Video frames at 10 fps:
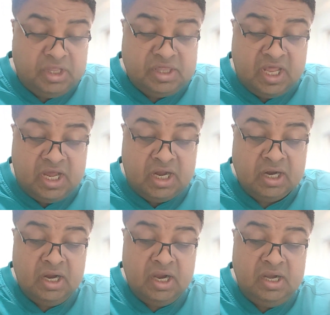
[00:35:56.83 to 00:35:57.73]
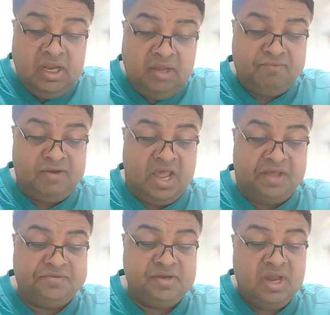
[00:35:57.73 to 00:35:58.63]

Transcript: the knee flexed,